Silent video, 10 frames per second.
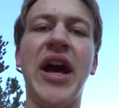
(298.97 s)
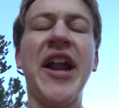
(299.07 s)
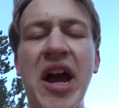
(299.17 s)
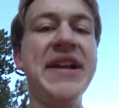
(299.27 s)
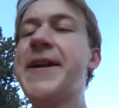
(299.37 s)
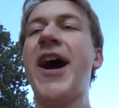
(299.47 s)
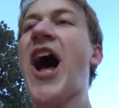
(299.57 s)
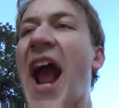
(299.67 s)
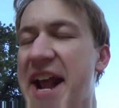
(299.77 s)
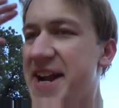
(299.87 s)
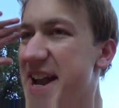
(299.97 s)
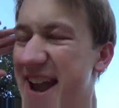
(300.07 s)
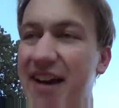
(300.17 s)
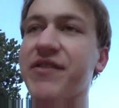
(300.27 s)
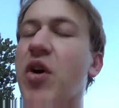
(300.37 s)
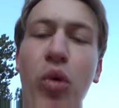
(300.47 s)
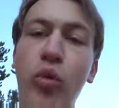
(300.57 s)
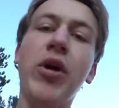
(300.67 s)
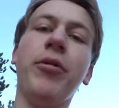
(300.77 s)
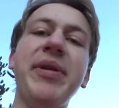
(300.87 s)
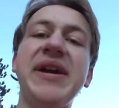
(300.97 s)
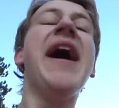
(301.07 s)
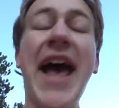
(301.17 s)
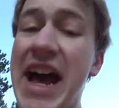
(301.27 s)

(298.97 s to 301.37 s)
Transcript: And I never will be